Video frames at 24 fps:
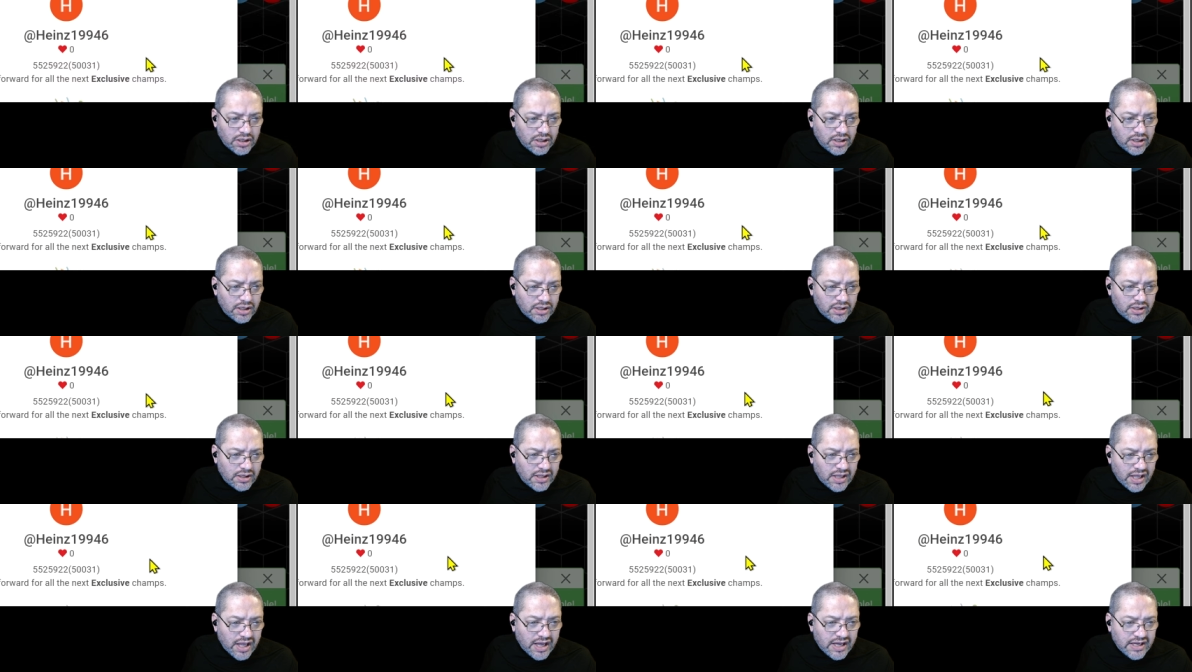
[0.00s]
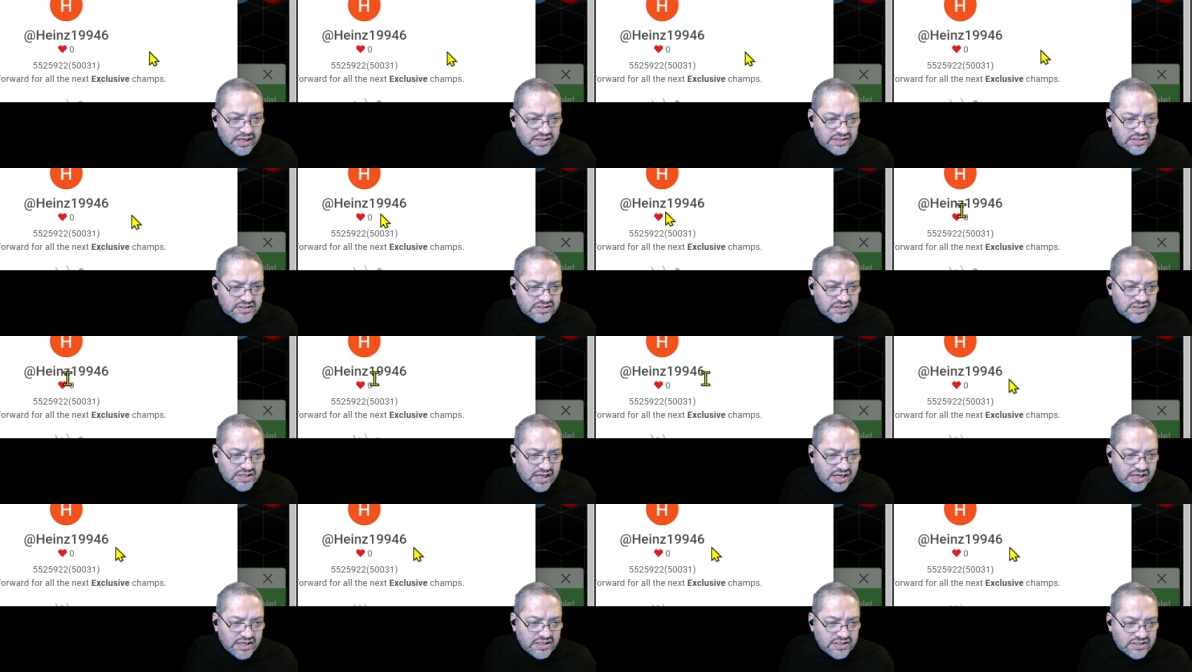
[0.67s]
Uh,
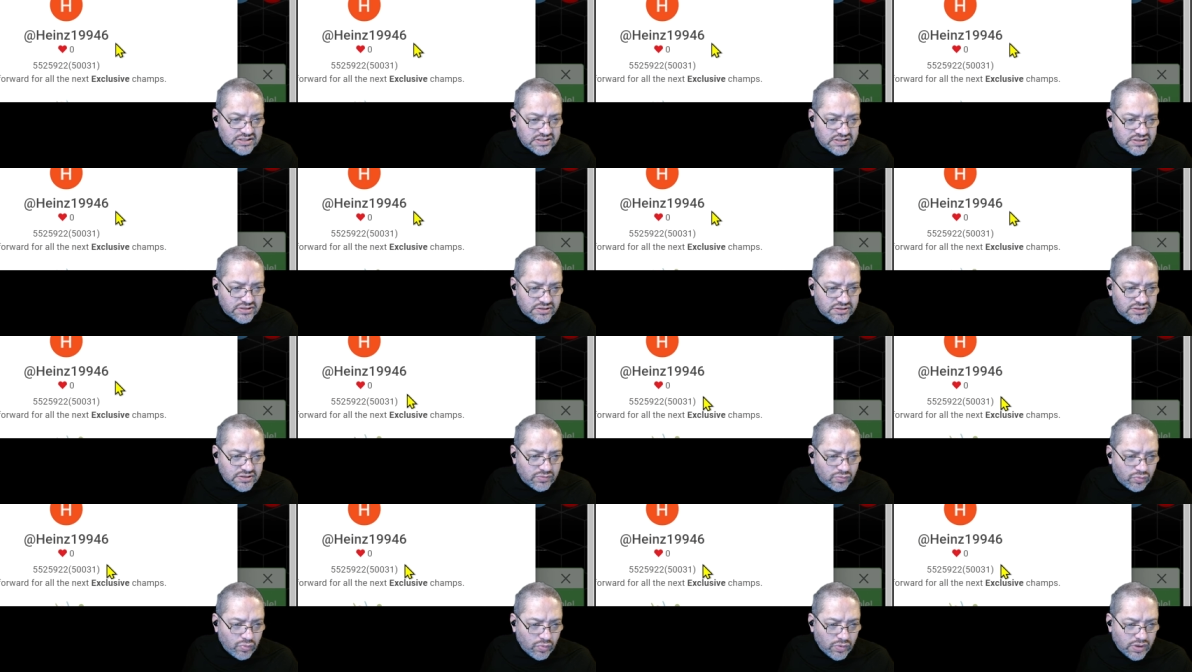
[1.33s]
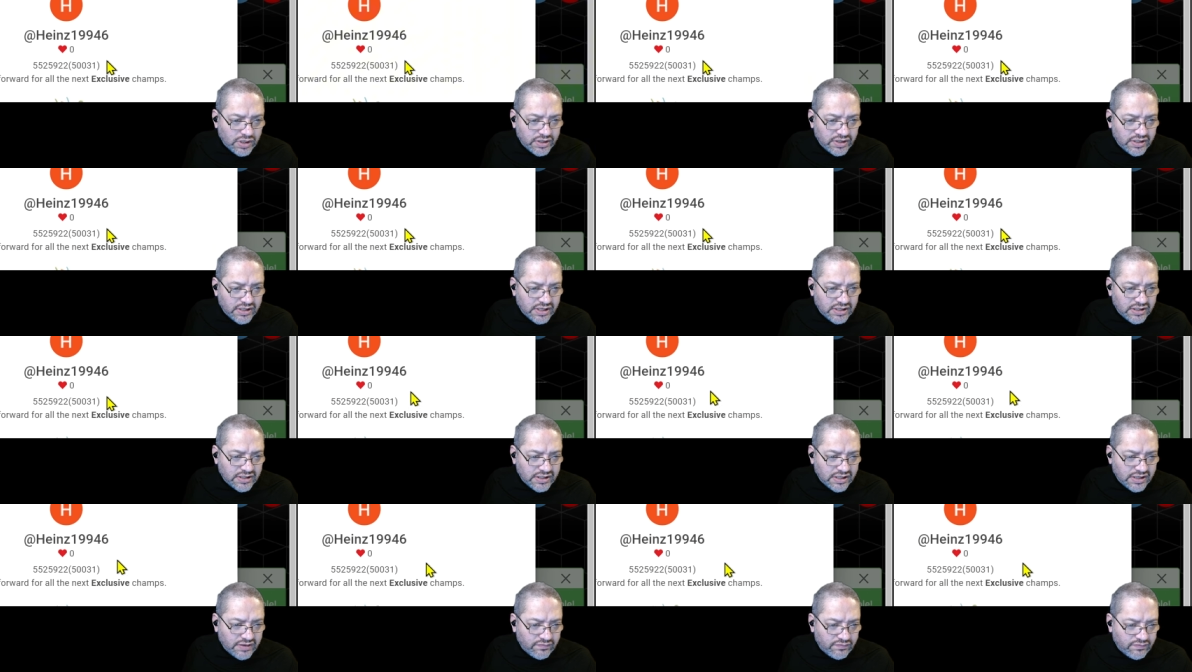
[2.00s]
Heinz, Heinz,
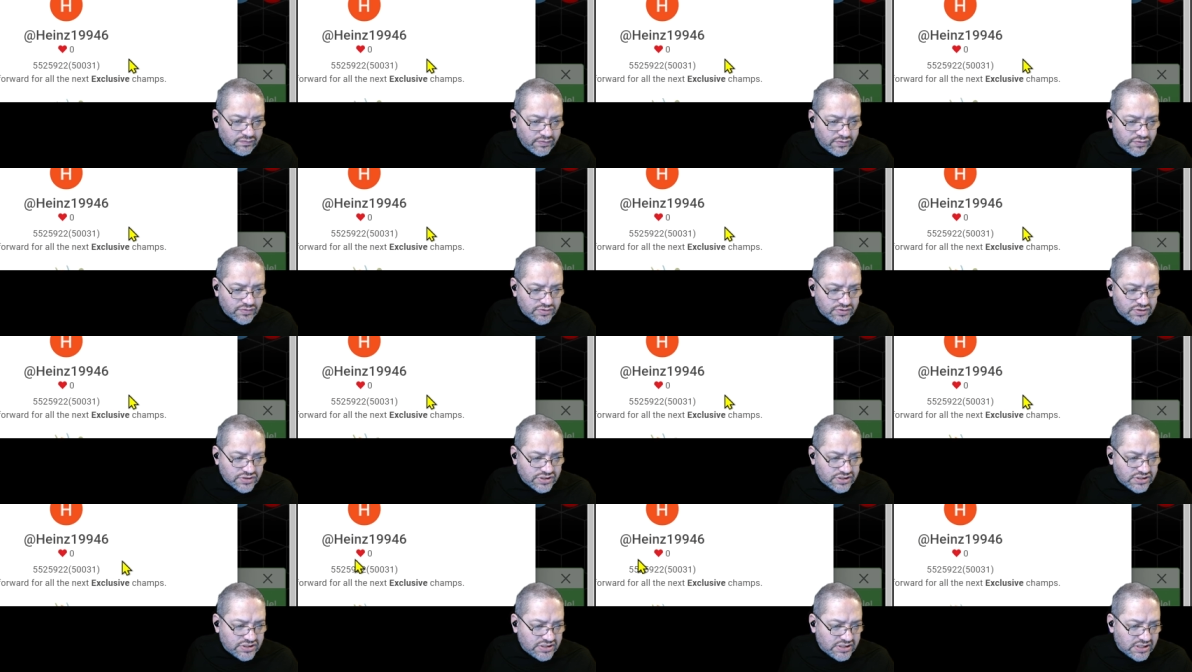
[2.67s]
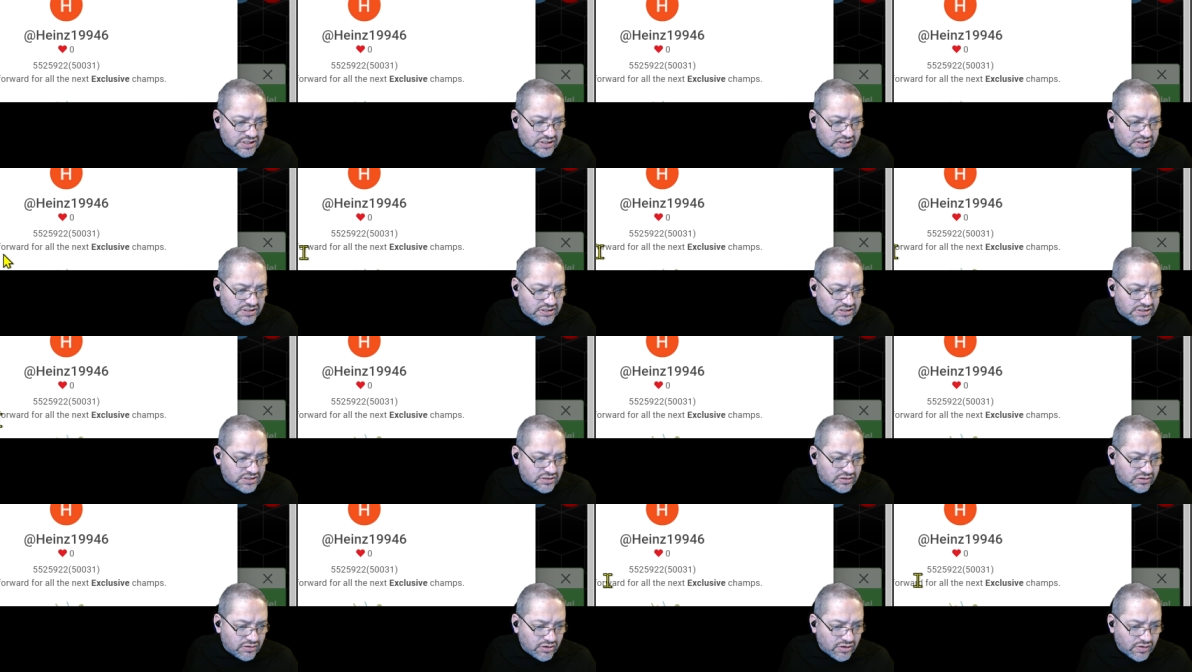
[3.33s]

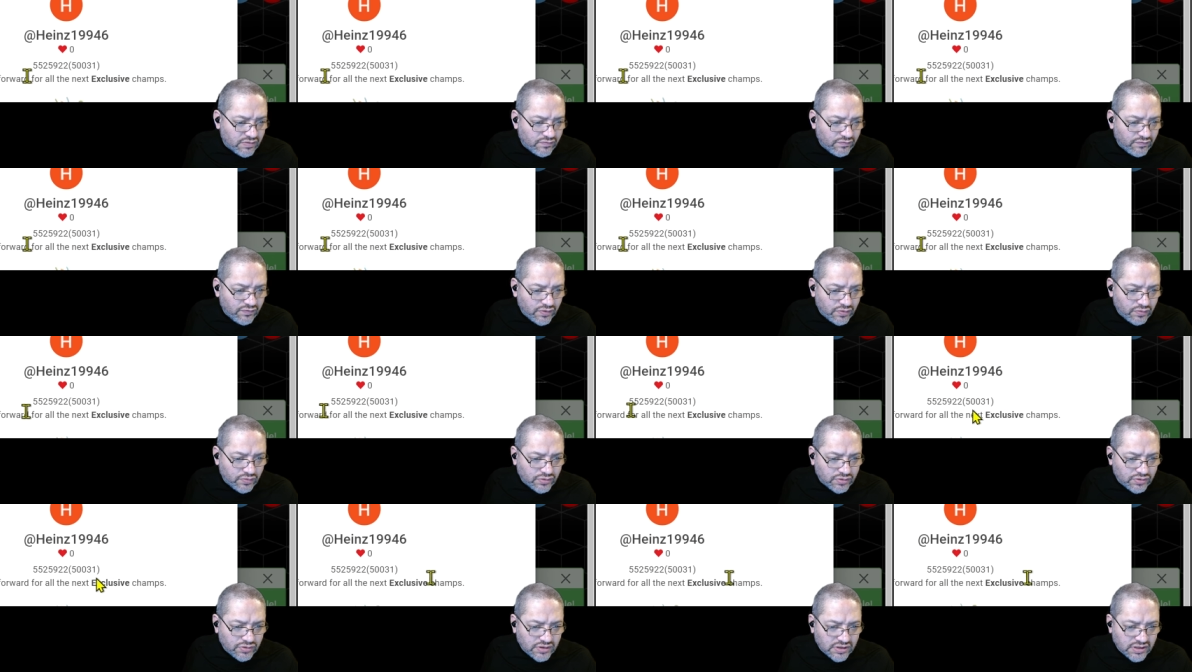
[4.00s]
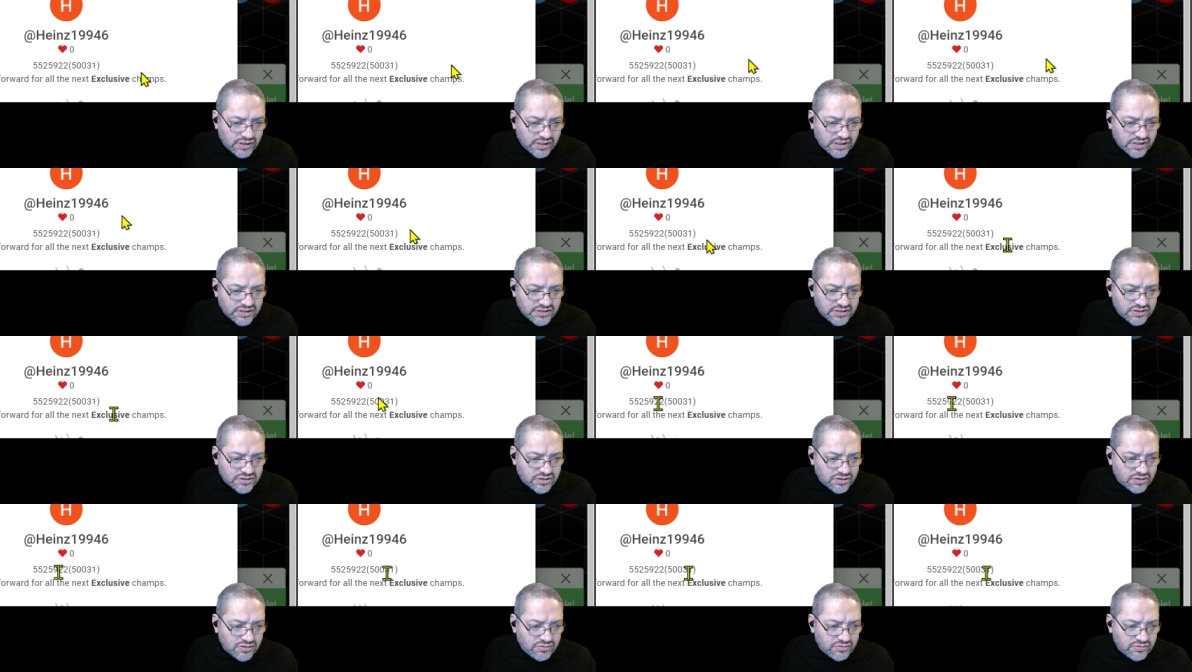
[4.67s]
19946. Looking forward to the next
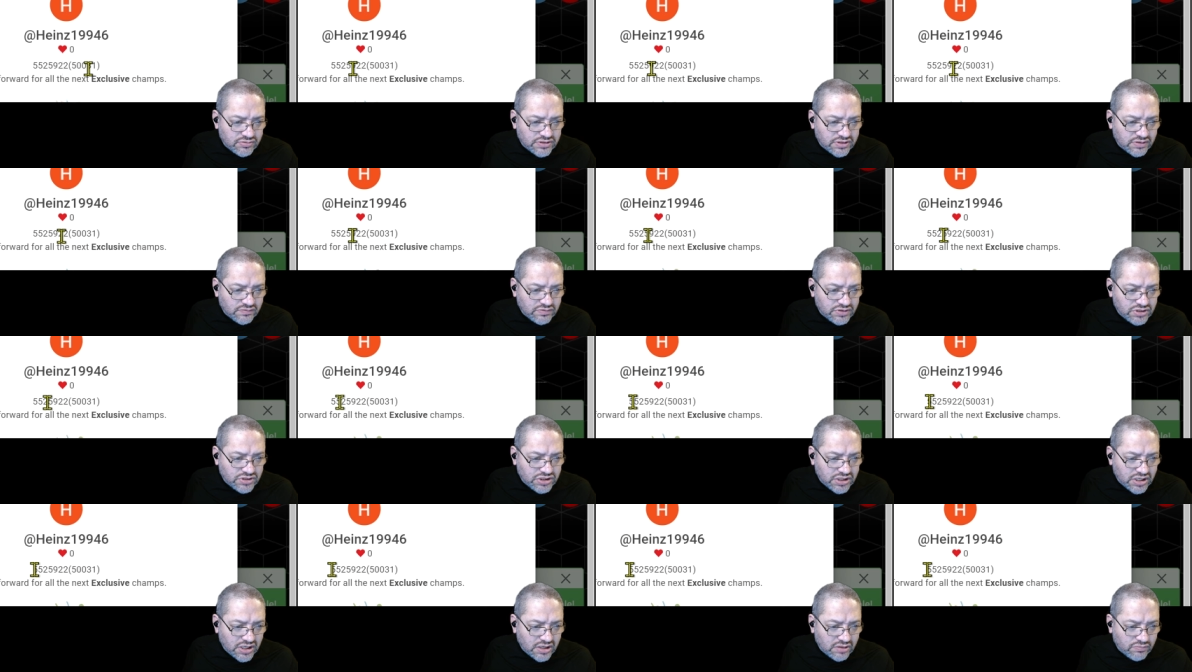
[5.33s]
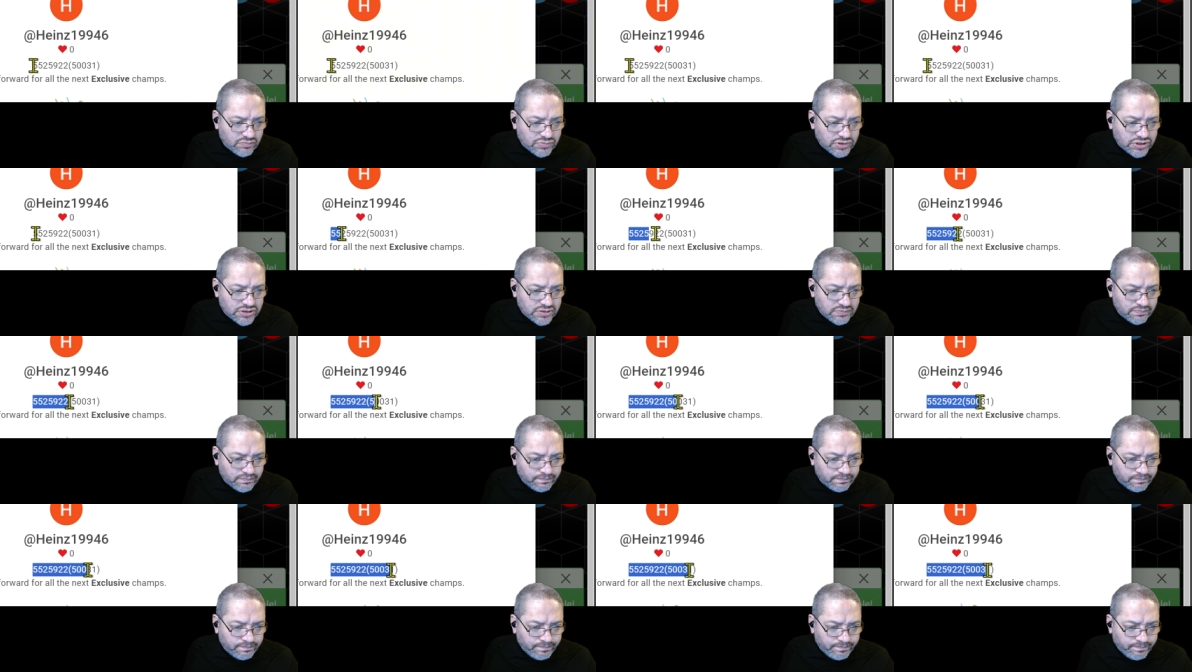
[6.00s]
exclusive champs.